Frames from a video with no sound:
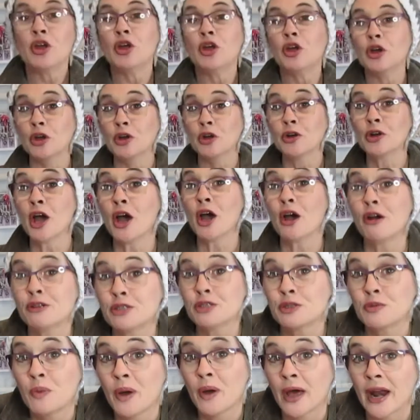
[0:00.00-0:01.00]
Who
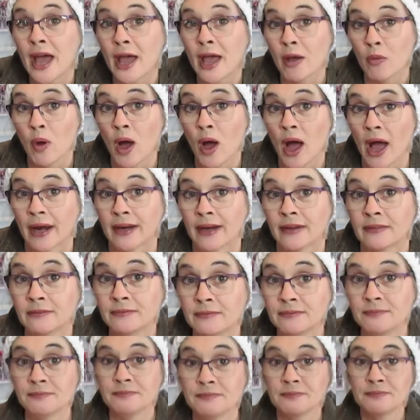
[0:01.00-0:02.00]
knows what I won?
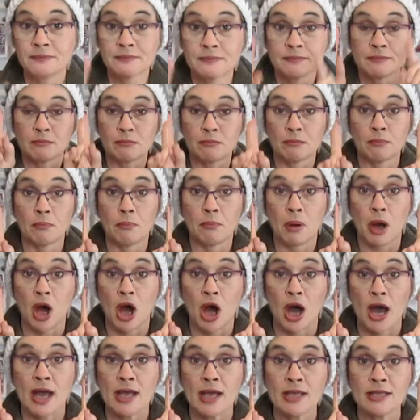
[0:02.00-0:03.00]

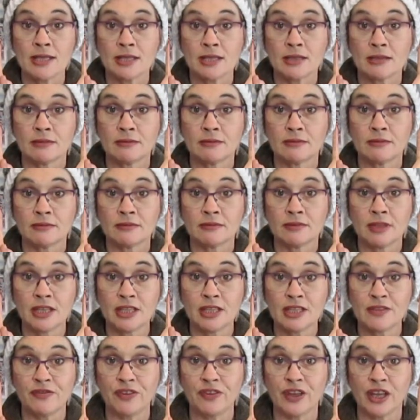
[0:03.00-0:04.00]
Pause
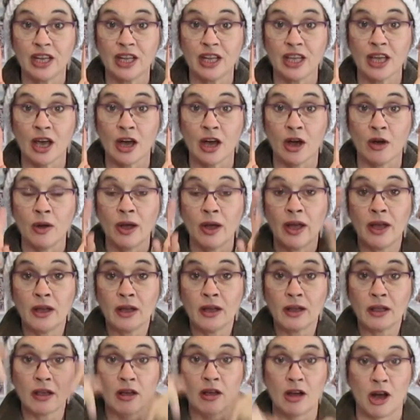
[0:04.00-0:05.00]
this video,
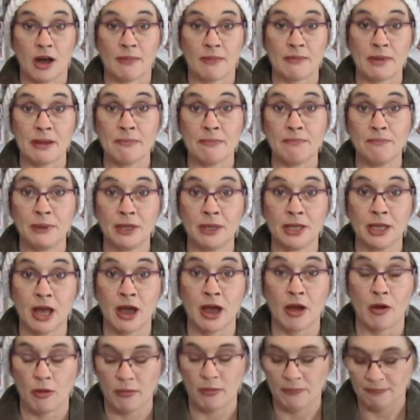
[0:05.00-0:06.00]
comment
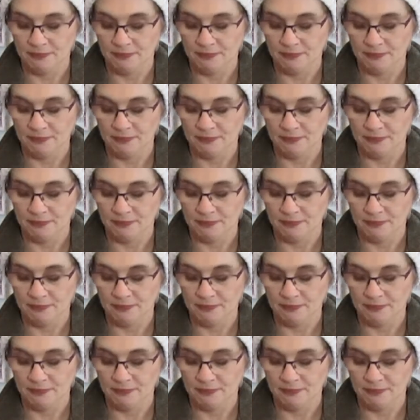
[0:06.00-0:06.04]
below.